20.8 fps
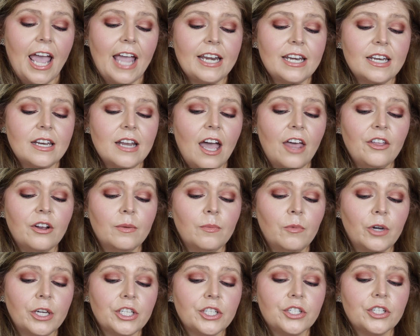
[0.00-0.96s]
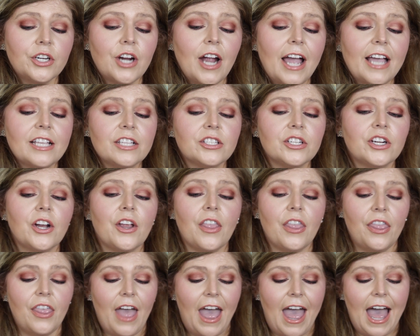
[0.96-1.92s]
Another
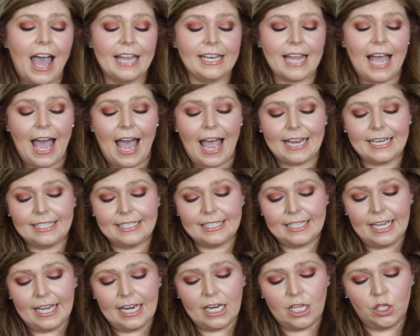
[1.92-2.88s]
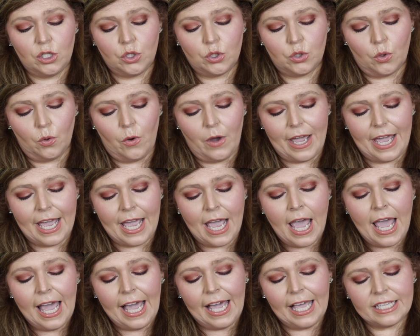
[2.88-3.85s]
moisturizer that I did enjoy
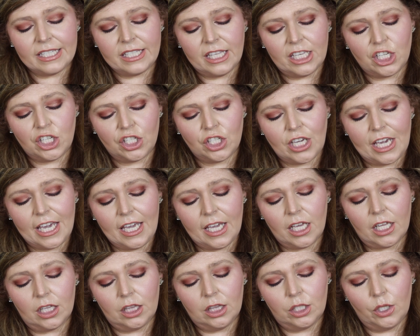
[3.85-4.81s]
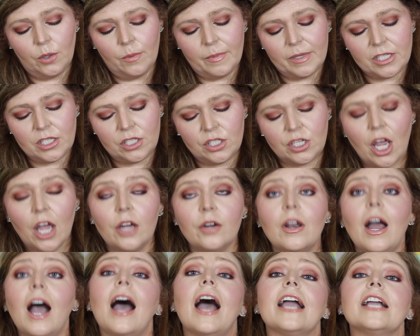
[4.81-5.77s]
is the Chic
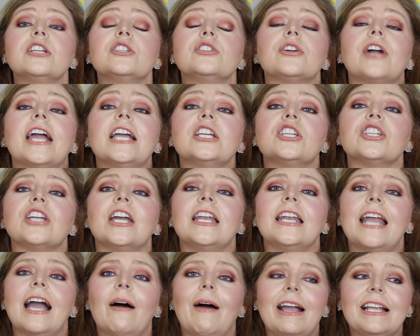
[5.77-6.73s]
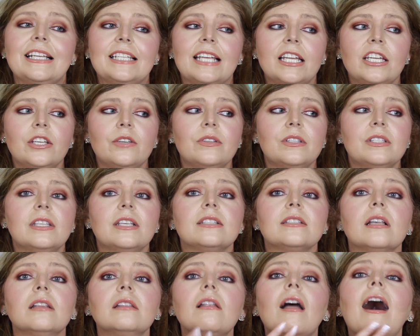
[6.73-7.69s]
Lumistone Hydration. Now, I did use
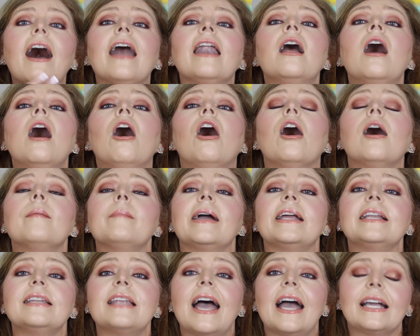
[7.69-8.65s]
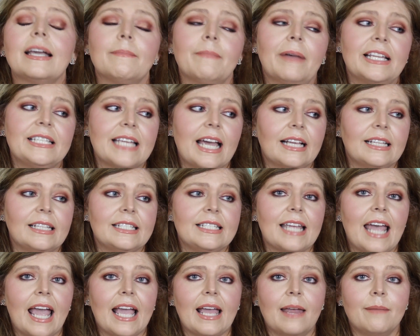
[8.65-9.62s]
this a lot on my neck and my
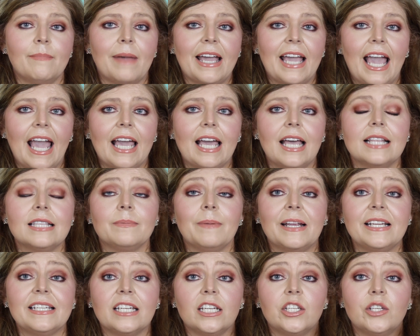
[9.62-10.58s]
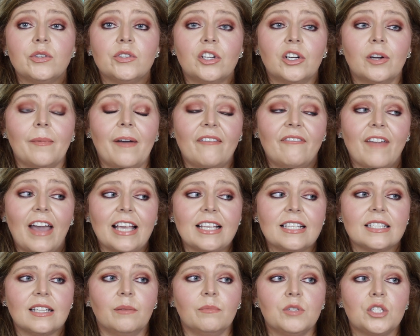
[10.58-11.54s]
décolleté and my hands, but I did use it on my
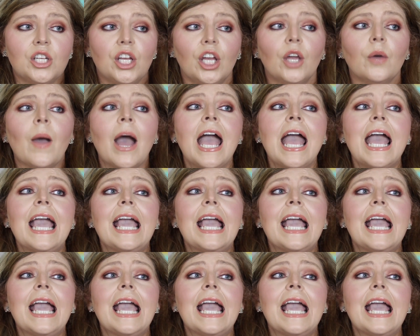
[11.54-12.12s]
face some too.